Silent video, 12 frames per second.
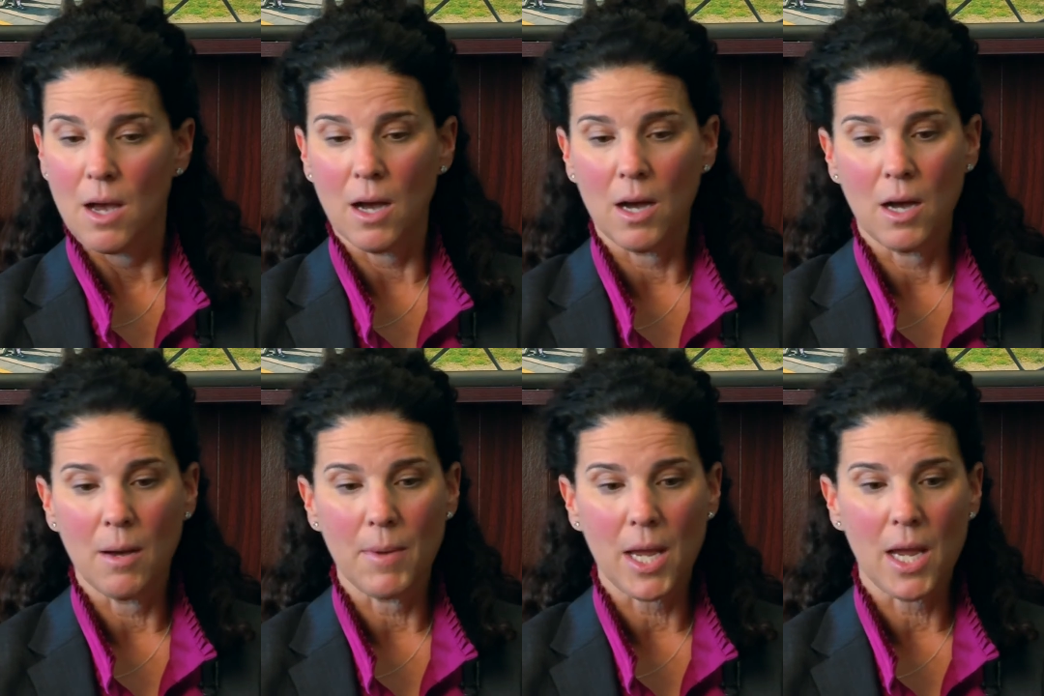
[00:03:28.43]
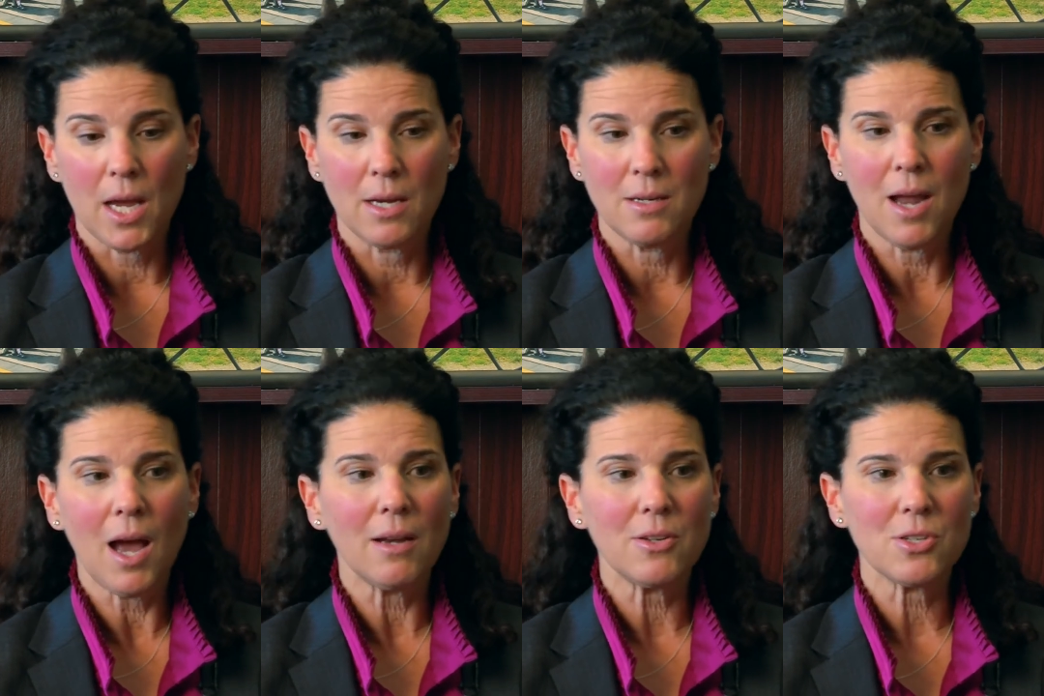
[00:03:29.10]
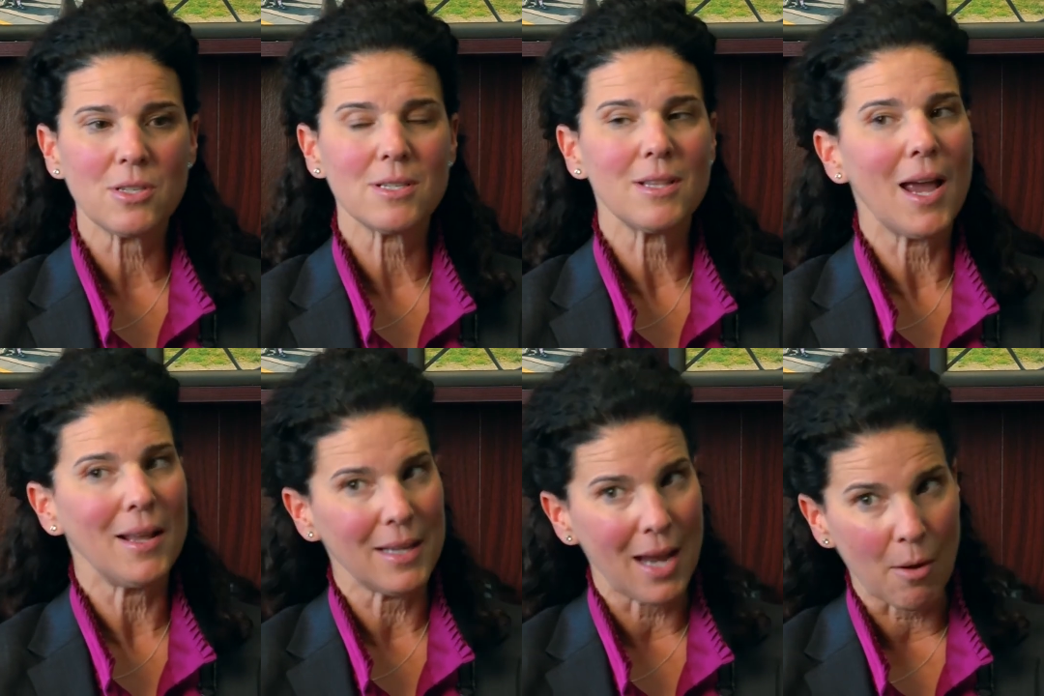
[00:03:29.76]
Um, and not just
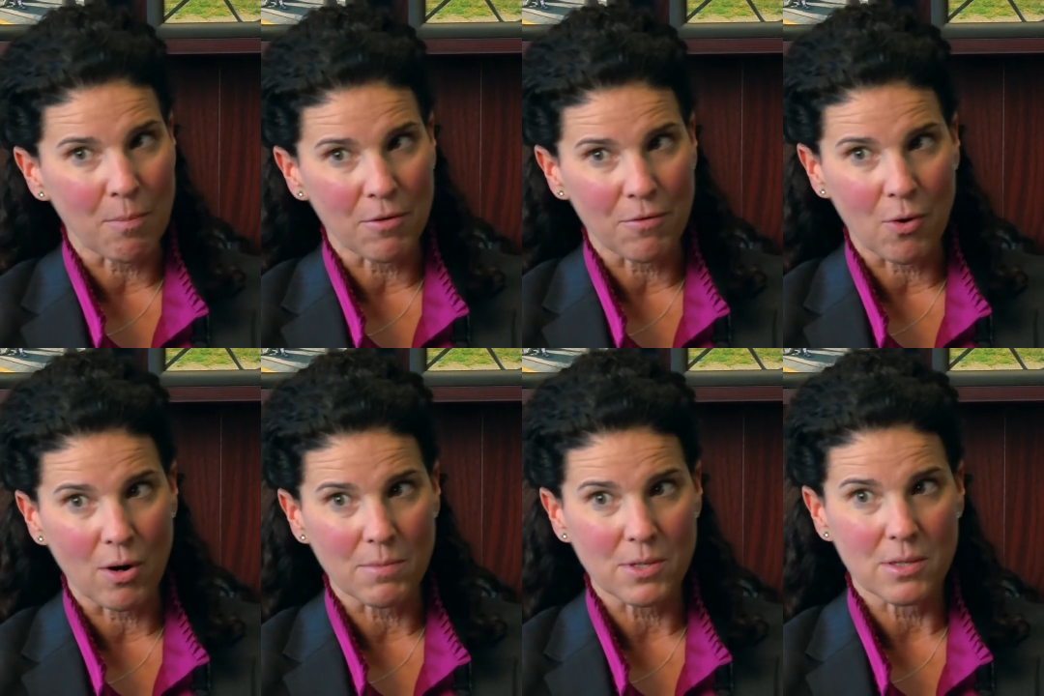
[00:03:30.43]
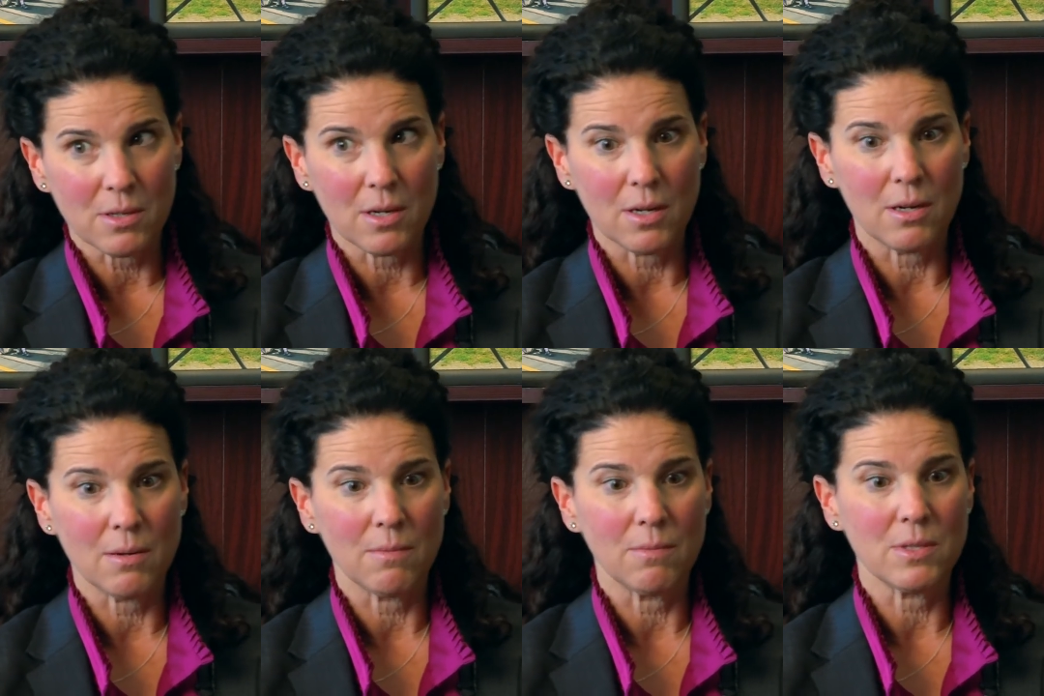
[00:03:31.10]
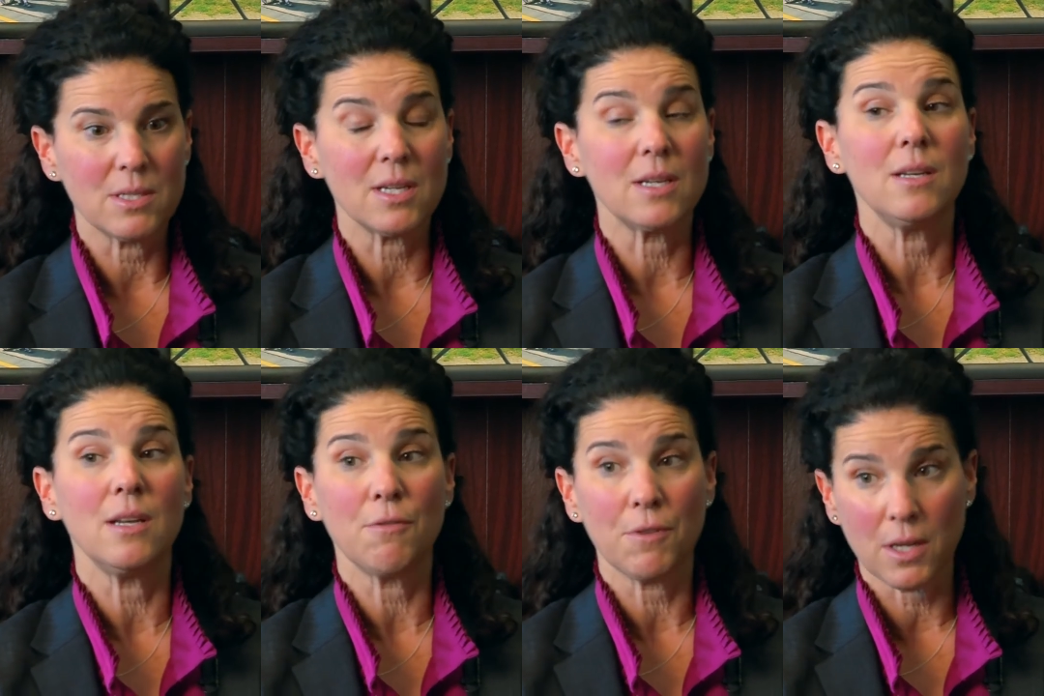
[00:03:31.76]
slightly outperformed, um,
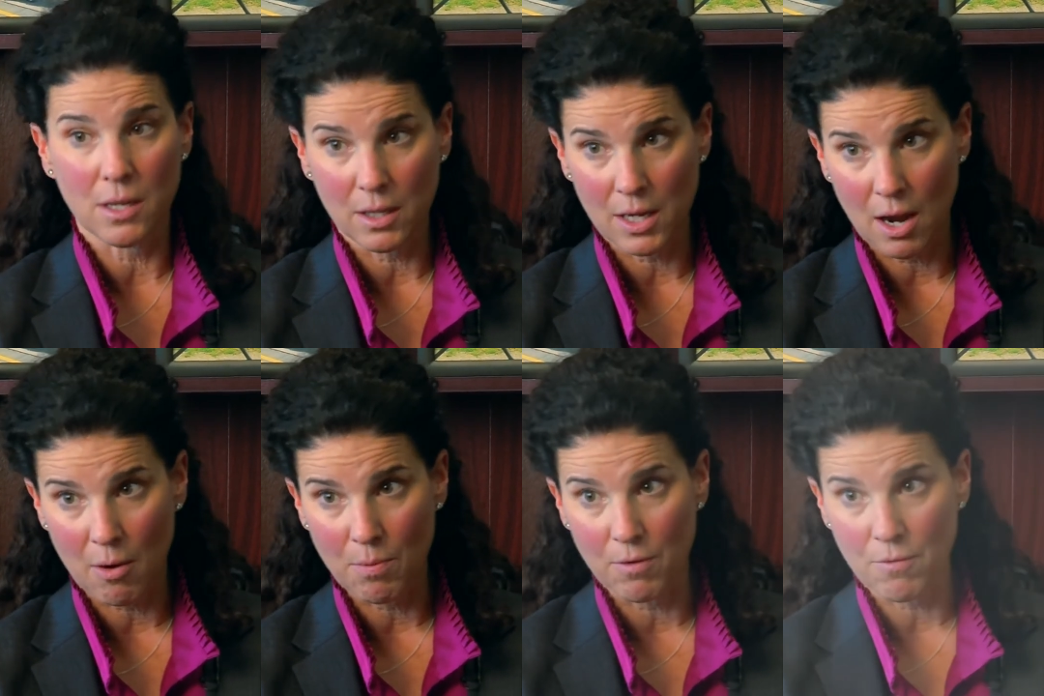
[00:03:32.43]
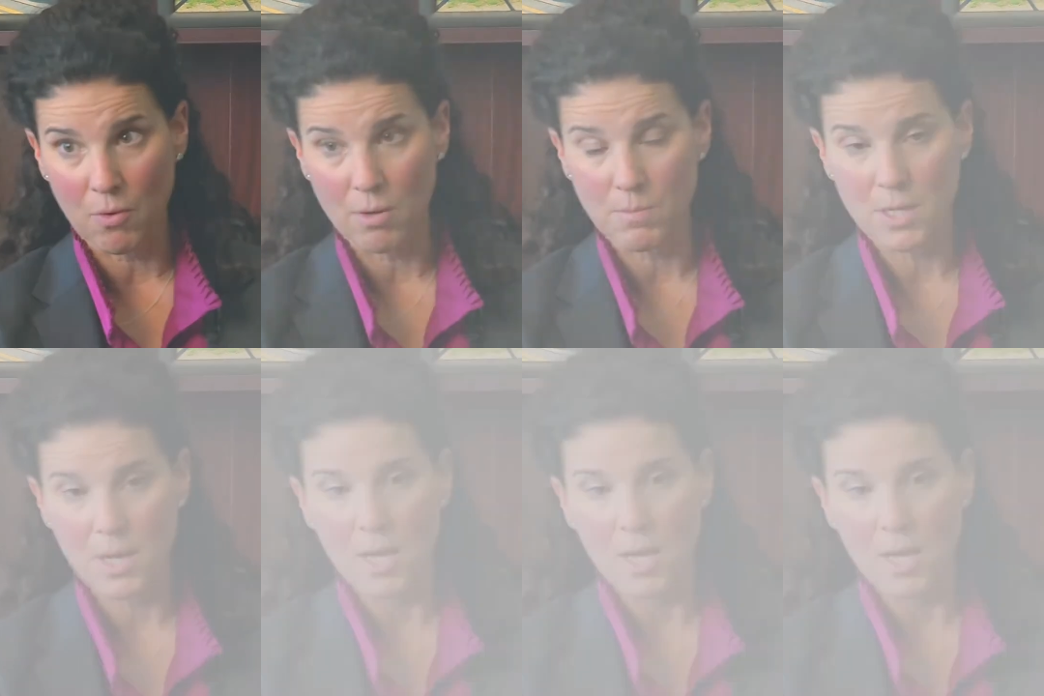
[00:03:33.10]
significantly outperformed.